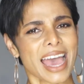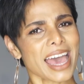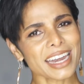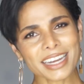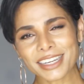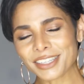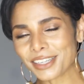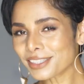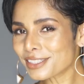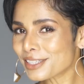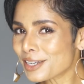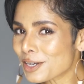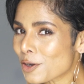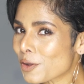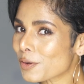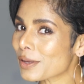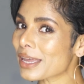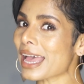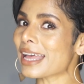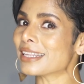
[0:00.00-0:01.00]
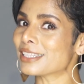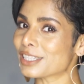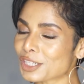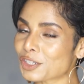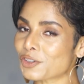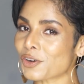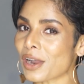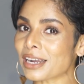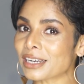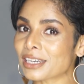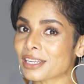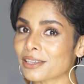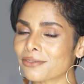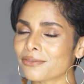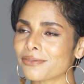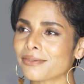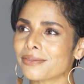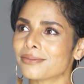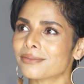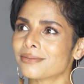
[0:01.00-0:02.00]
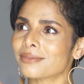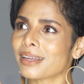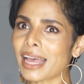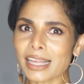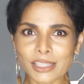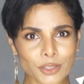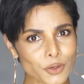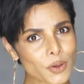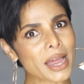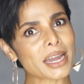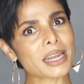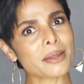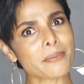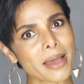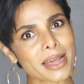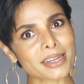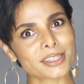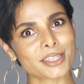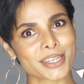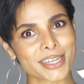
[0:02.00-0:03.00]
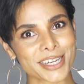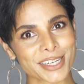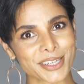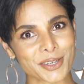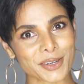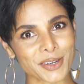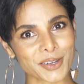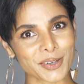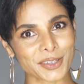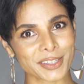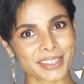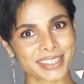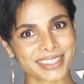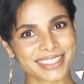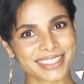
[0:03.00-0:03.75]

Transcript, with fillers: And it doesn't look as attractive as you had imagined it to look.